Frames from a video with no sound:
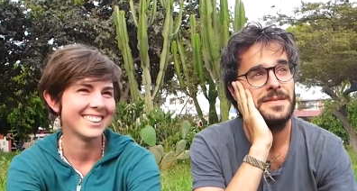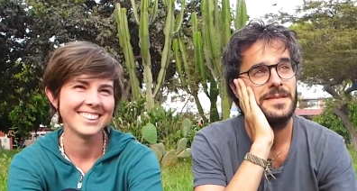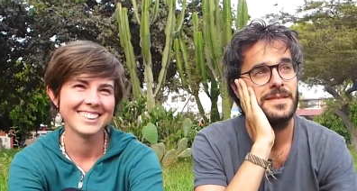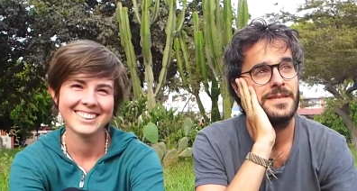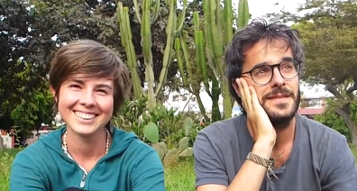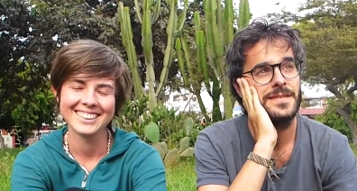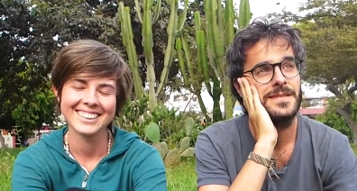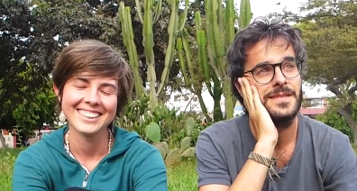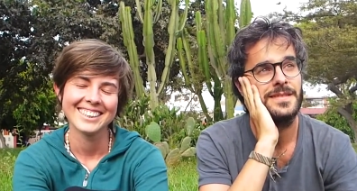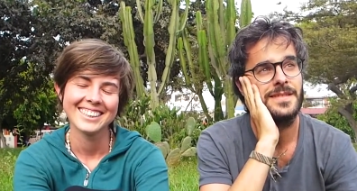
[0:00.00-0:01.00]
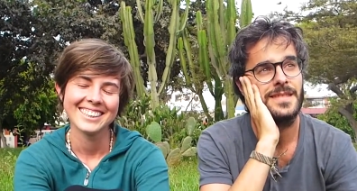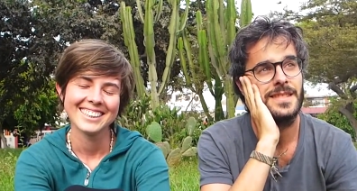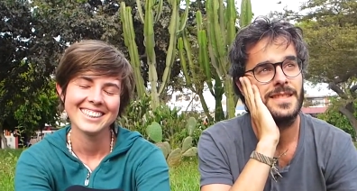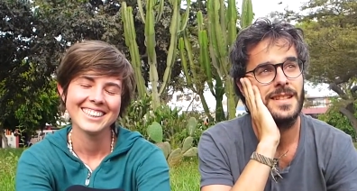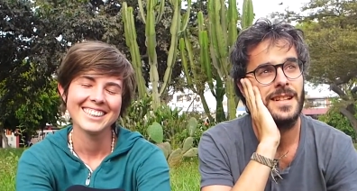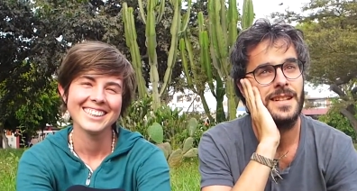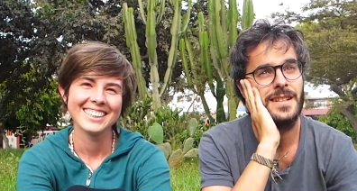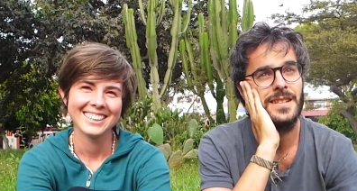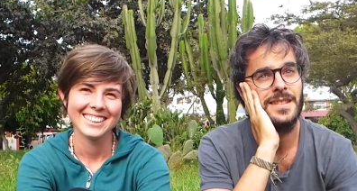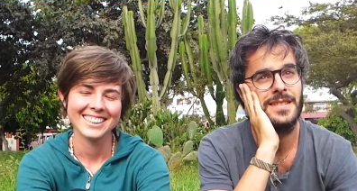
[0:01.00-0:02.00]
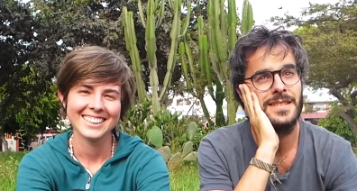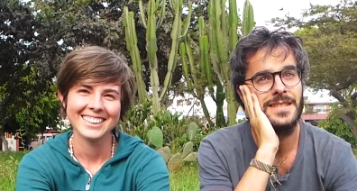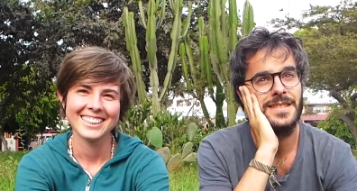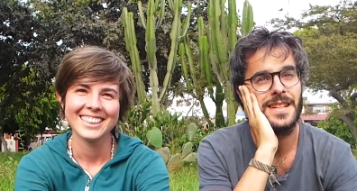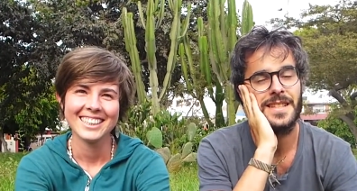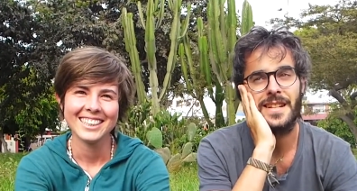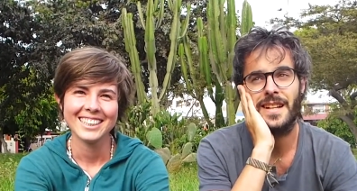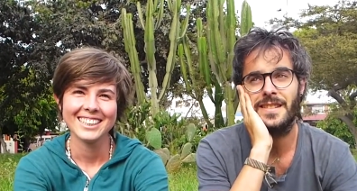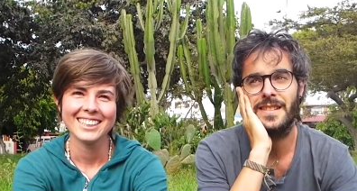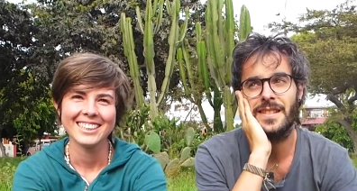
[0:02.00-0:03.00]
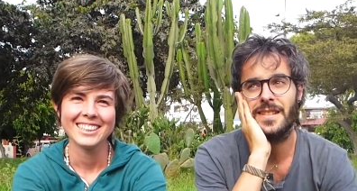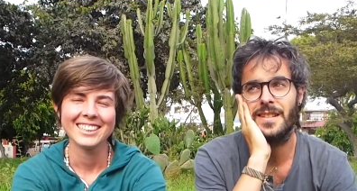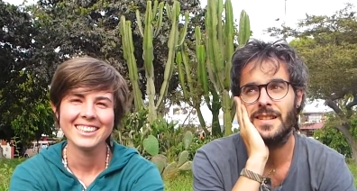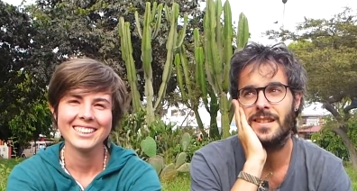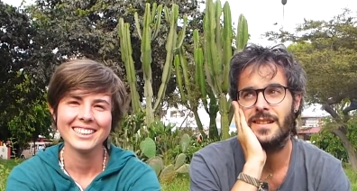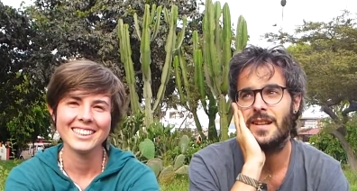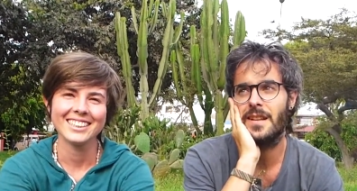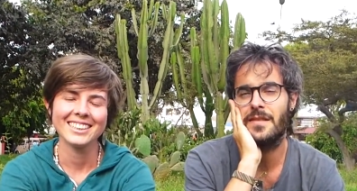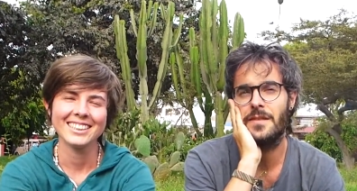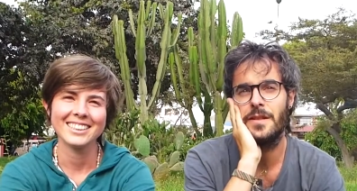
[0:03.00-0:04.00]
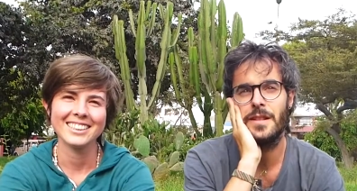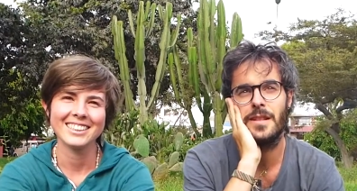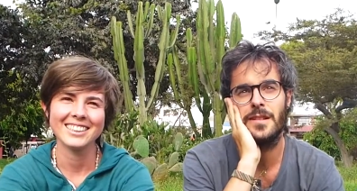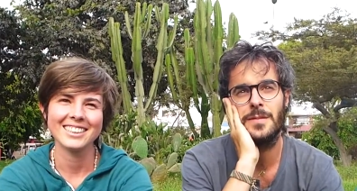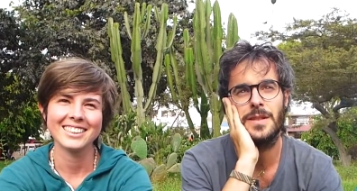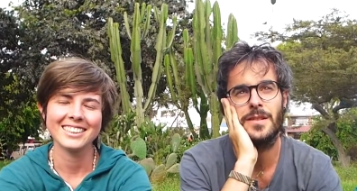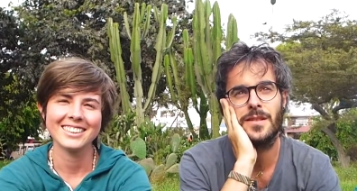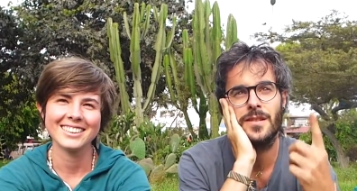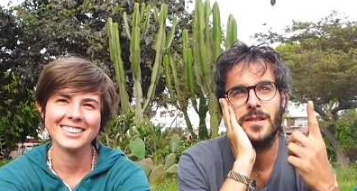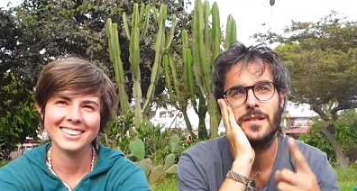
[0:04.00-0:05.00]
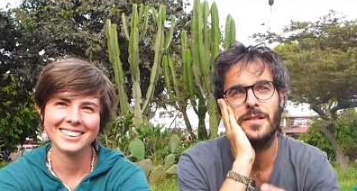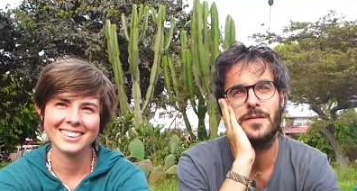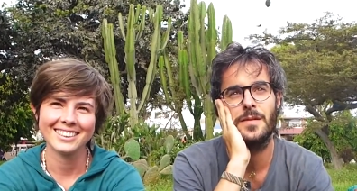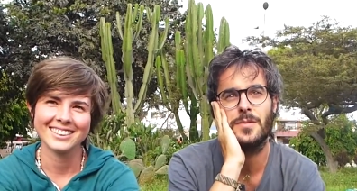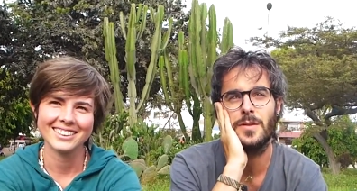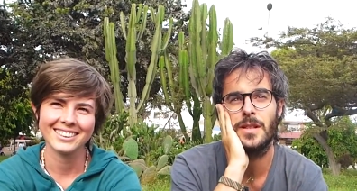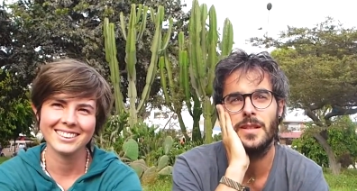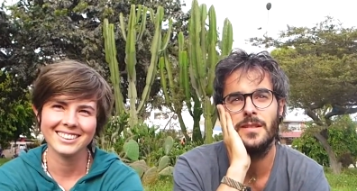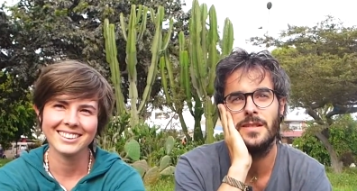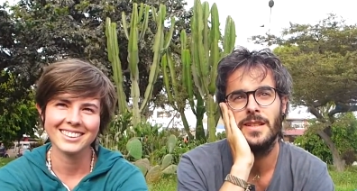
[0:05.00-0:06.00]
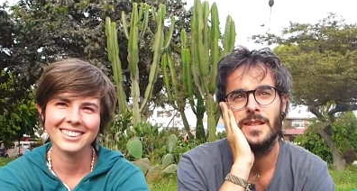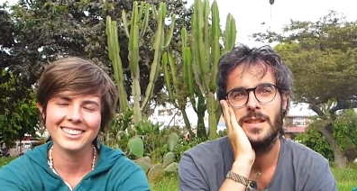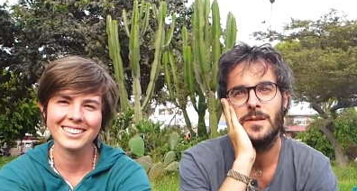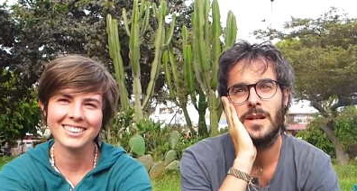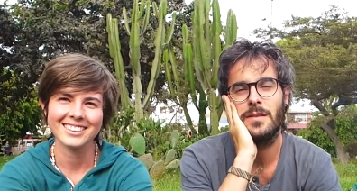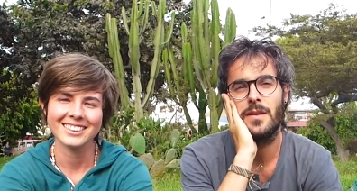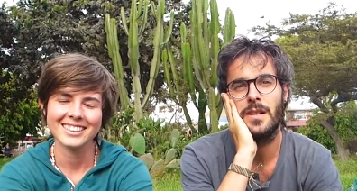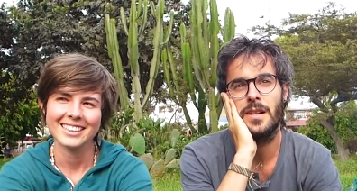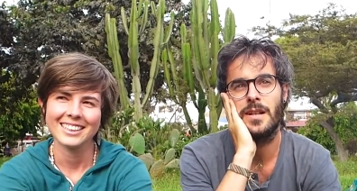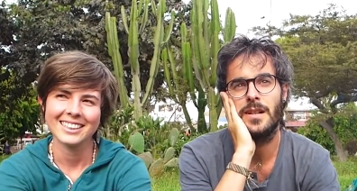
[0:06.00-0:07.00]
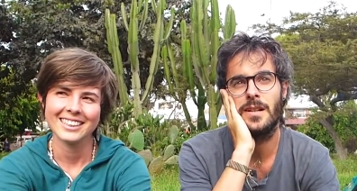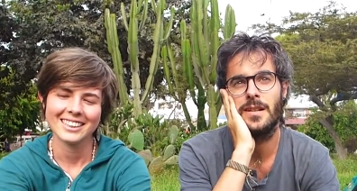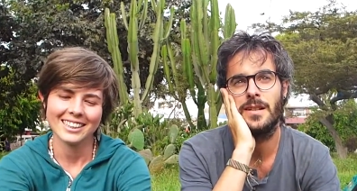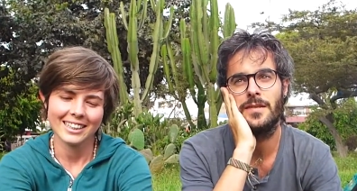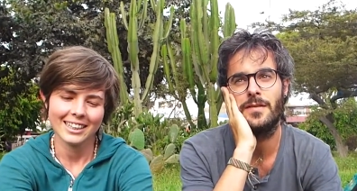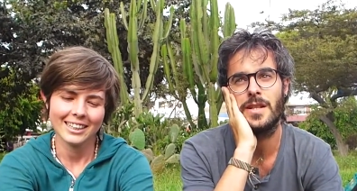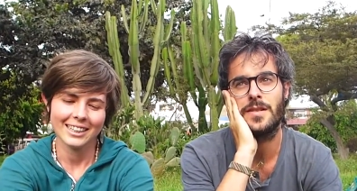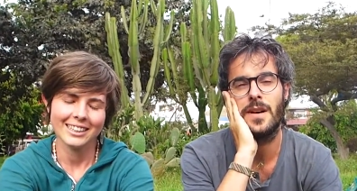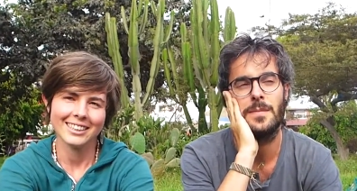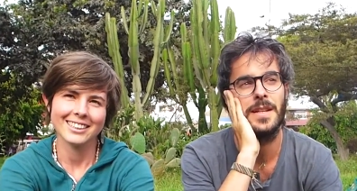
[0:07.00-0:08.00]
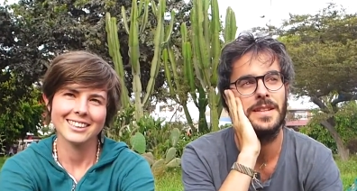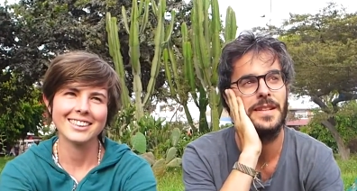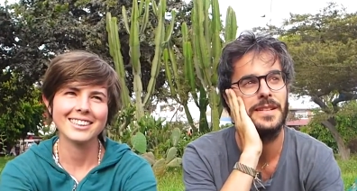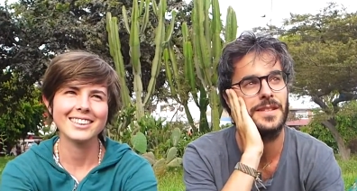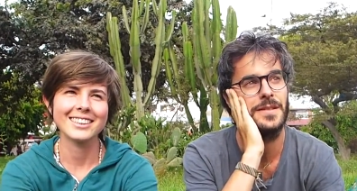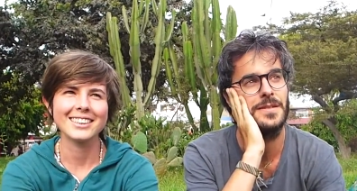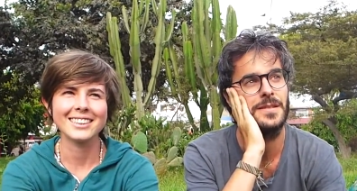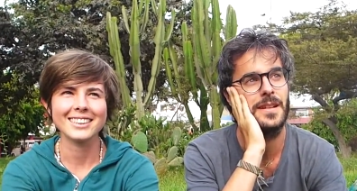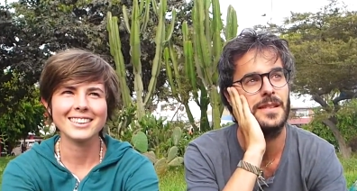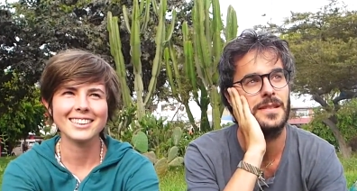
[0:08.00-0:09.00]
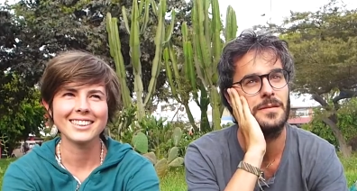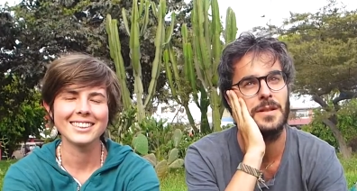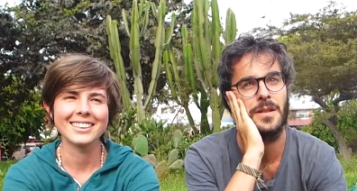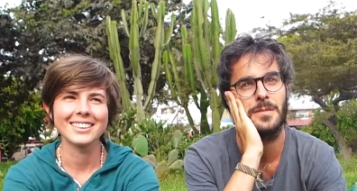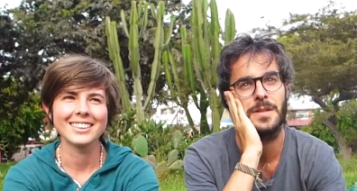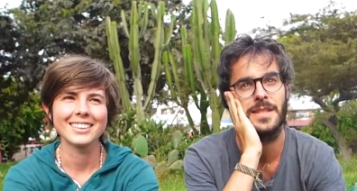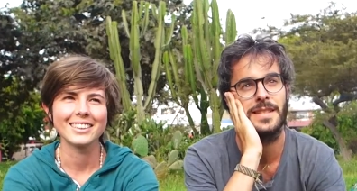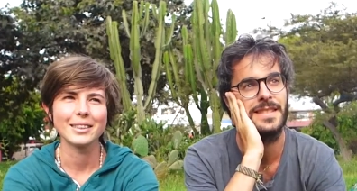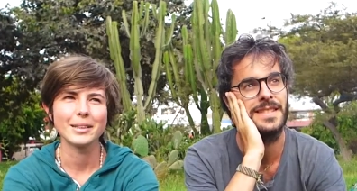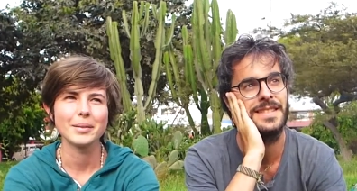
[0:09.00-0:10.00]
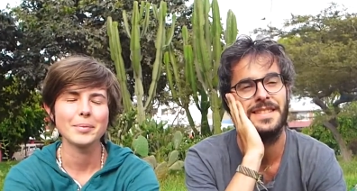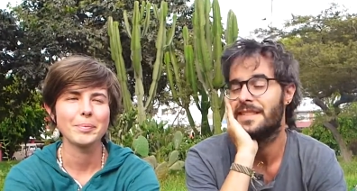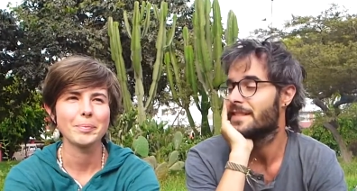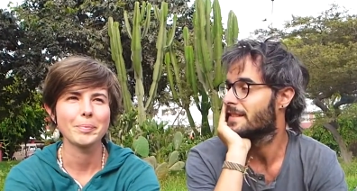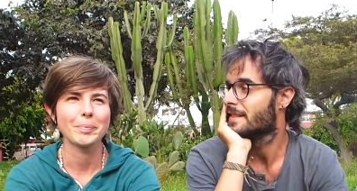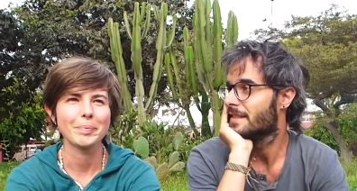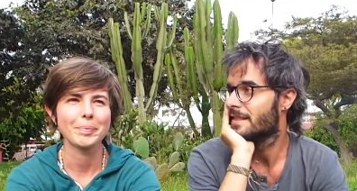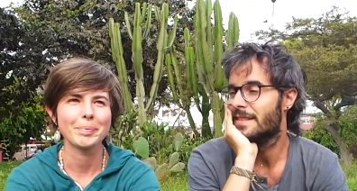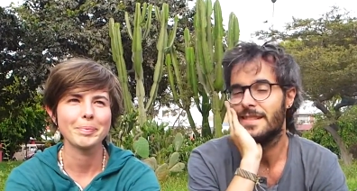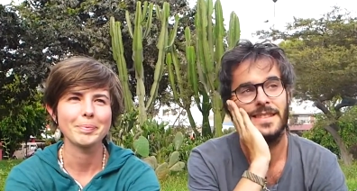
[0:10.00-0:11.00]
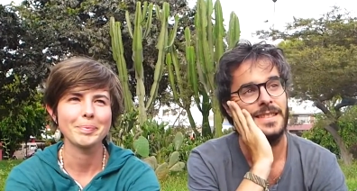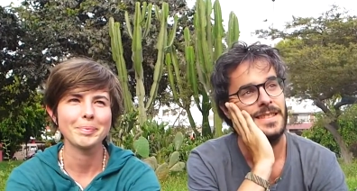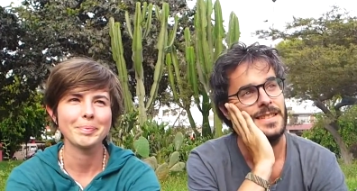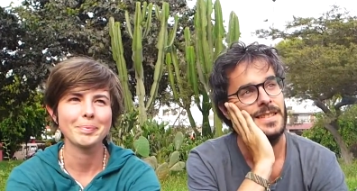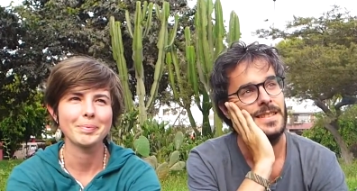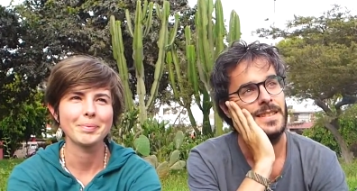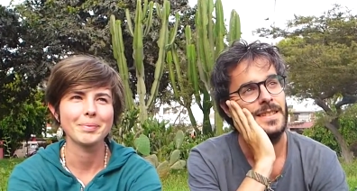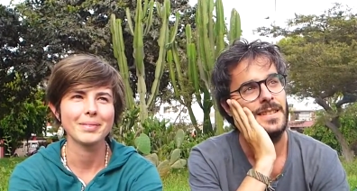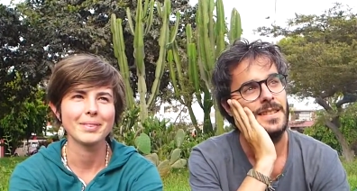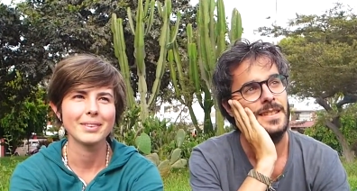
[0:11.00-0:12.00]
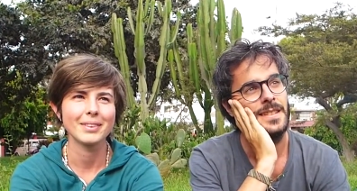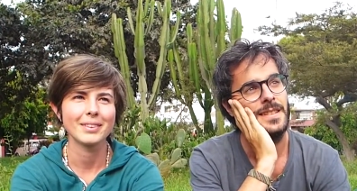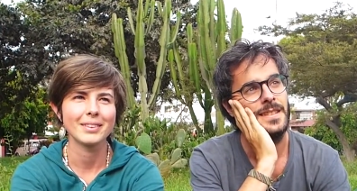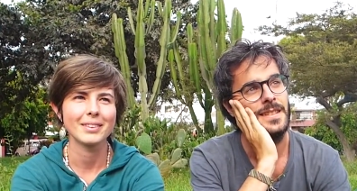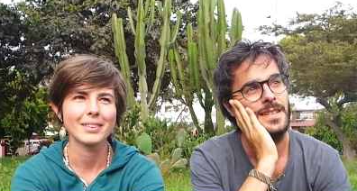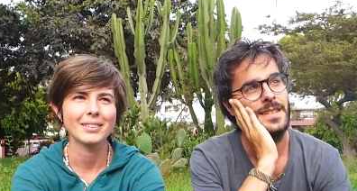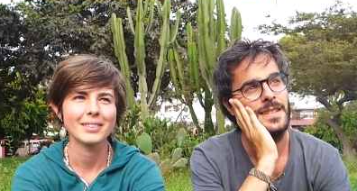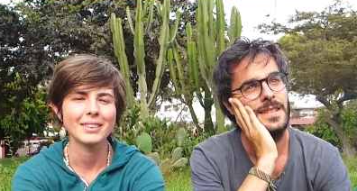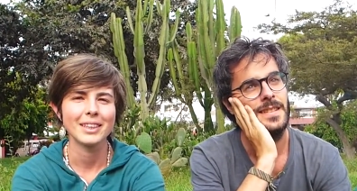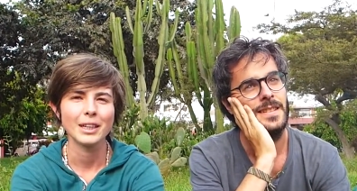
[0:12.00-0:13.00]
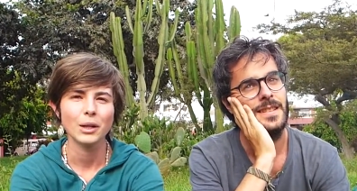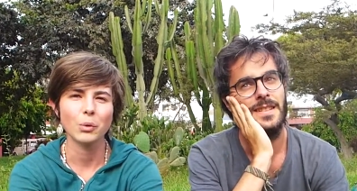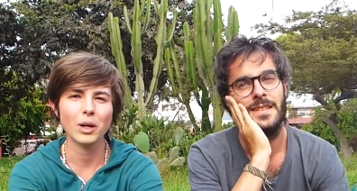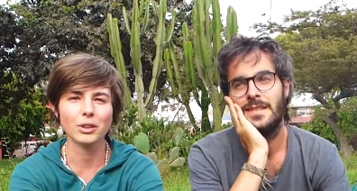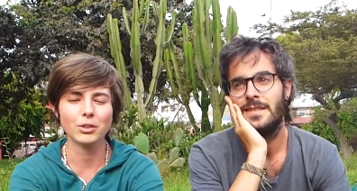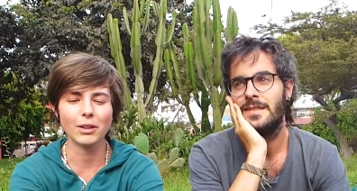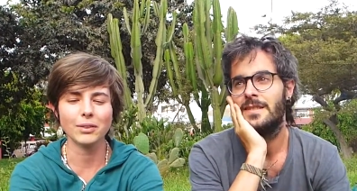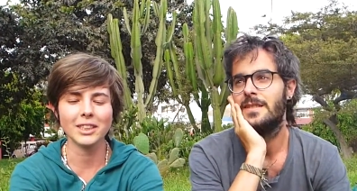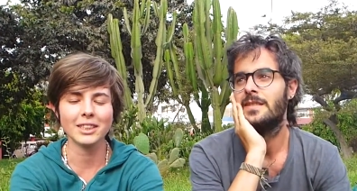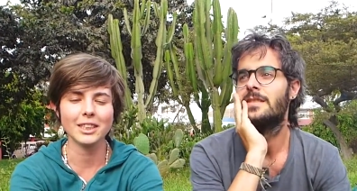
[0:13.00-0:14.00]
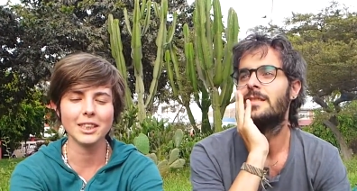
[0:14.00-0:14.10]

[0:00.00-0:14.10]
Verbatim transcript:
Speaker 1: Casa Grande. Where is uh, it? Casa Grande is uh, like 30 kilometers north from Trujillo. We have a French family there, so I think we're gonna visit. Cool. Give us one traveling tip.
Speaker 2: One traveling